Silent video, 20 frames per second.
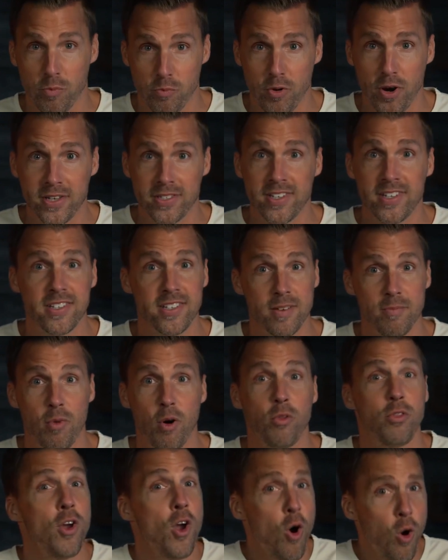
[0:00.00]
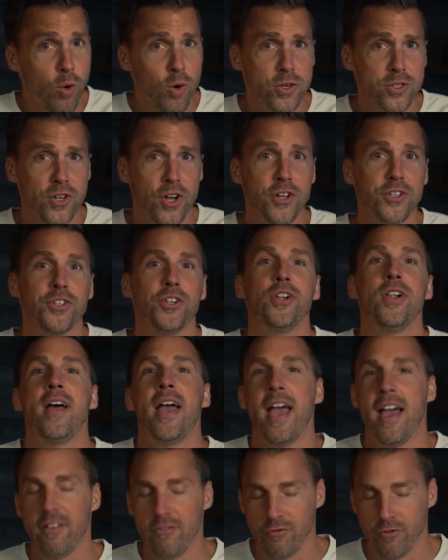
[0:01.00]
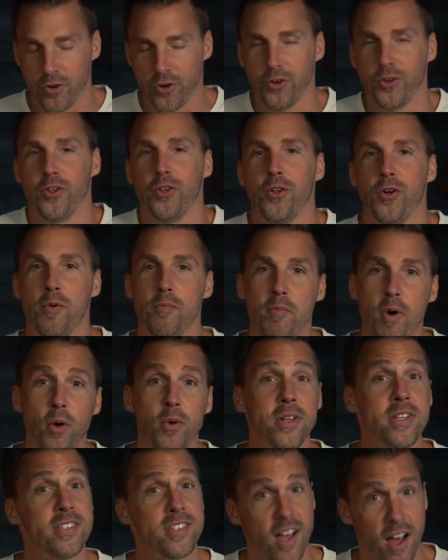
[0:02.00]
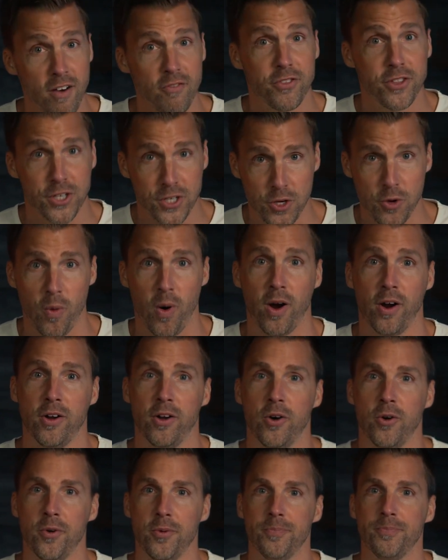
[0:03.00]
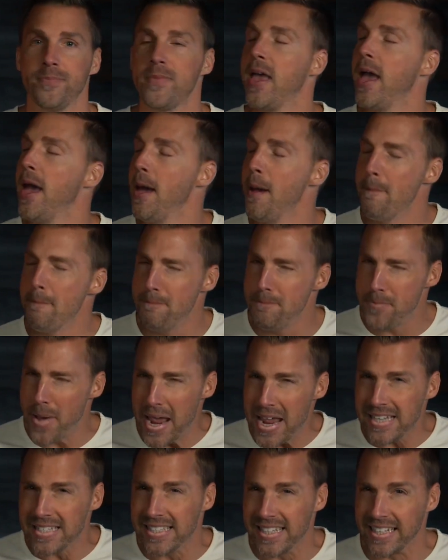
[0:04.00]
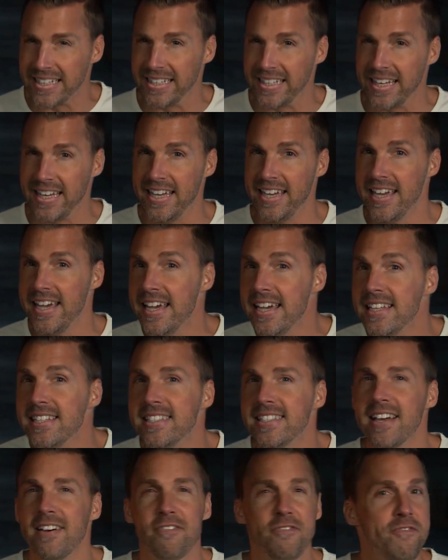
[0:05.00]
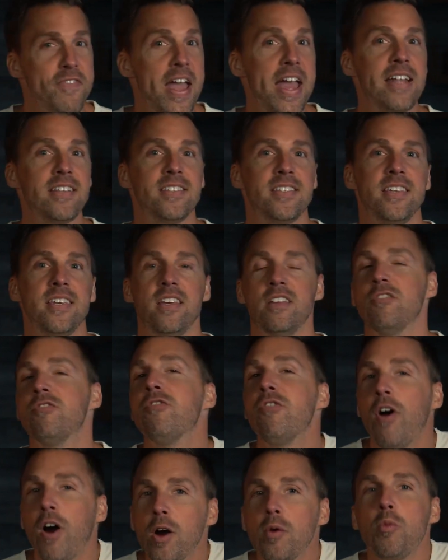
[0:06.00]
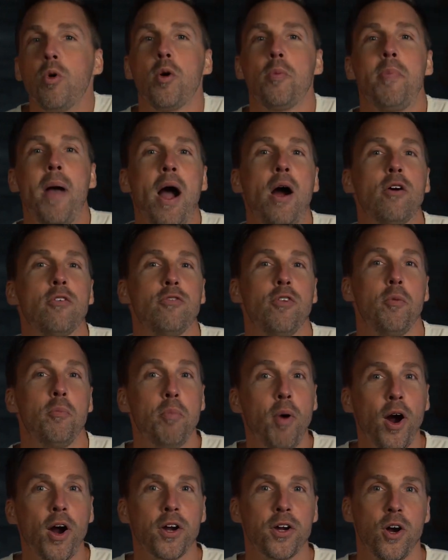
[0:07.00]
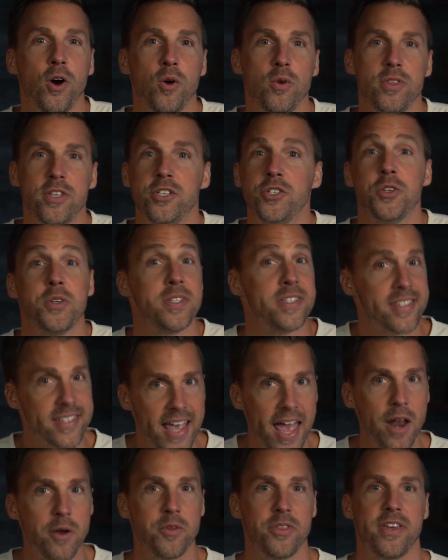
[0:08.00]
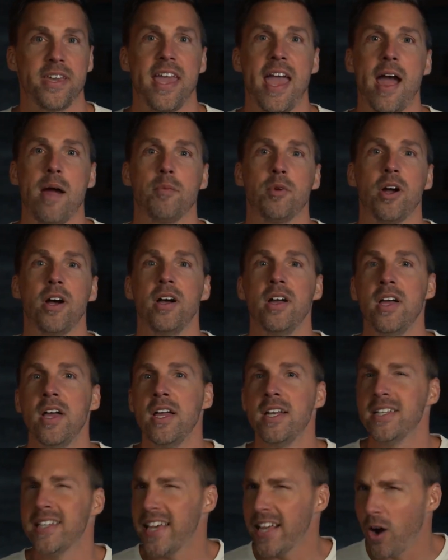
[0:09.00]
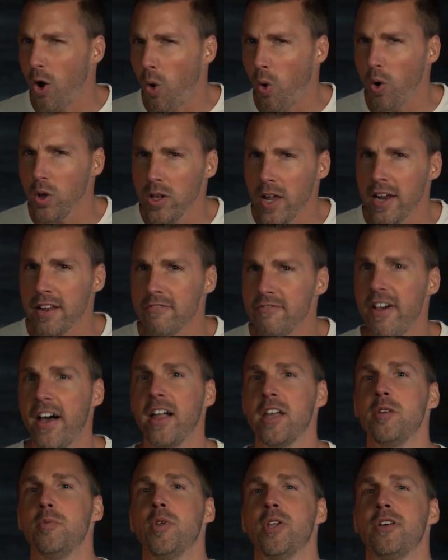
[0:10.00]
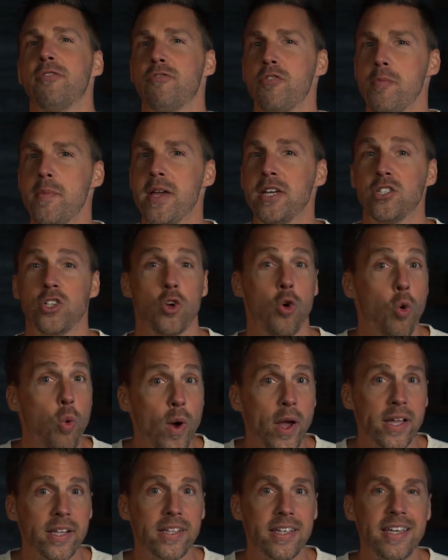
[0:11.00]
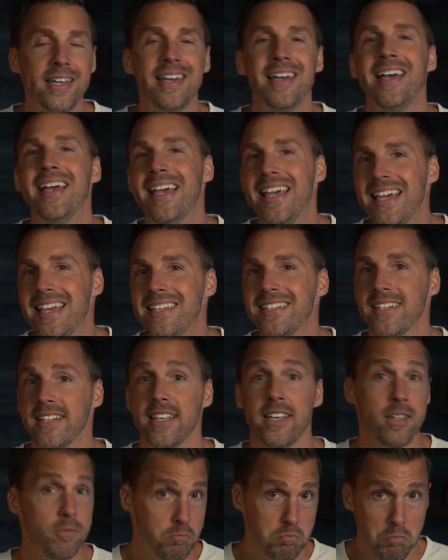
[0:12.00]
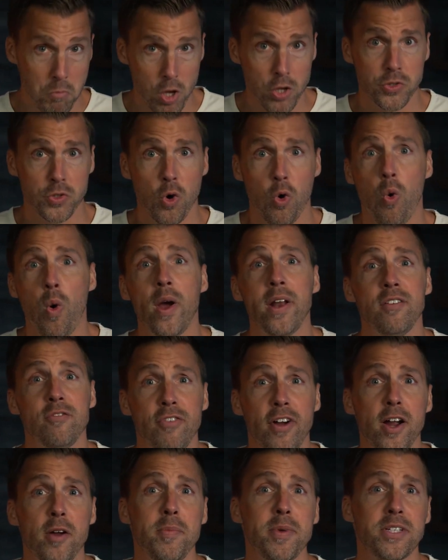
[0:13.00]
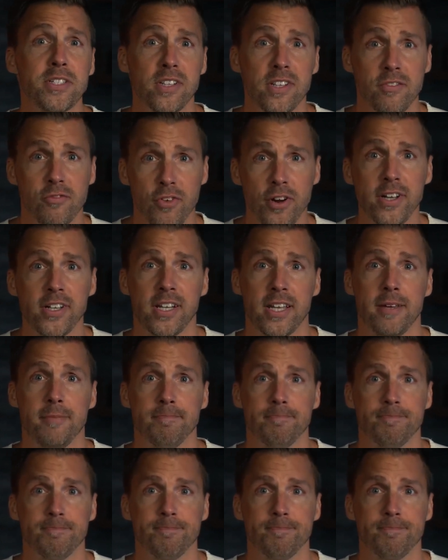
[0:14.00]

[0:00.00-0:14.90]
are present in both horizontal and vertical components of the QR code. Basically, it's a fancy and far more powerful barcode that you can scan with a camera to get a whole lot of valuable information quickly, easily, and also quite environmentally friendly.